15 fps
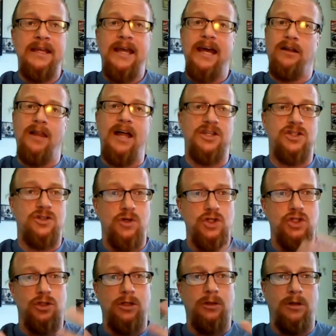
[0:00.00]
and a lot of
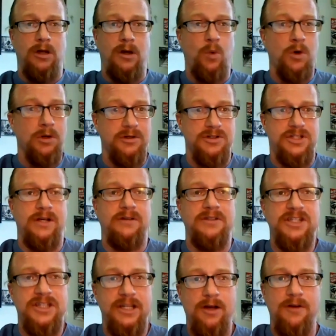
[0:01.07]
social uh, workers here in the
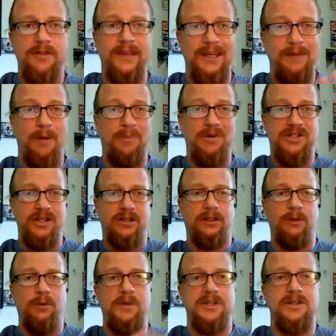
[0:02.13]
city are thinking about,
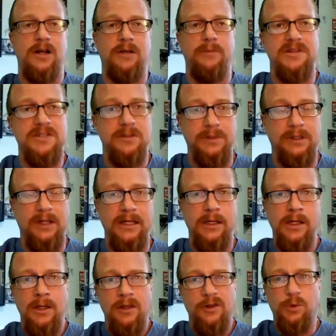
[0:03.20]
particularly when we talk about something like
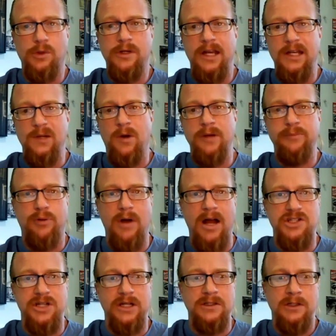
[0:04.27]
the Route 81
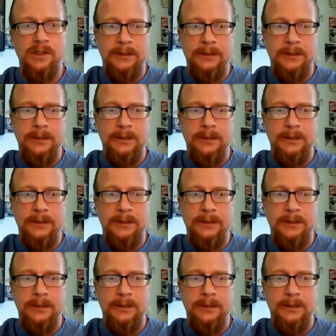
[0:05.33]
project.